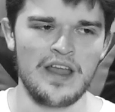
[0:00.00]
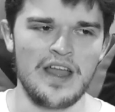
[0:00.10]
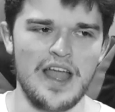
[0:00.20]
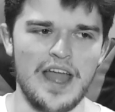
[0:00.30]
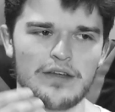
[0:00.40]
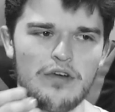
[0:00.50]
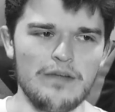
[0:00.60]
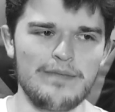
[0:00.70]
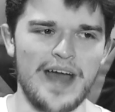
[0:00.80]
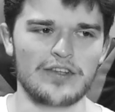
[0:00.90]
And going
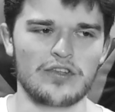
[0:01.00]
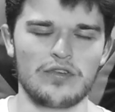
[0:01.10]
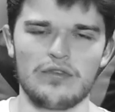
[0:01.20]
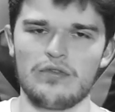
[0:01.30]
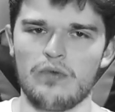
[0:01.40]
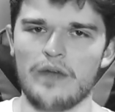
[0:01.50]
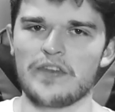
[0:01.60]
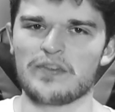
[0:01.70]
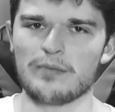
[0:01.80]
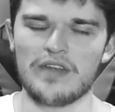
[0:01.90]
back to what
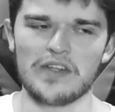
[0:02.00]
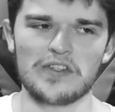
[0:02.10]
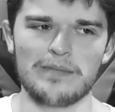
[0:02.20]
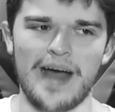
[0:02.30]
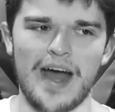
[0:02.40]
this movie is about,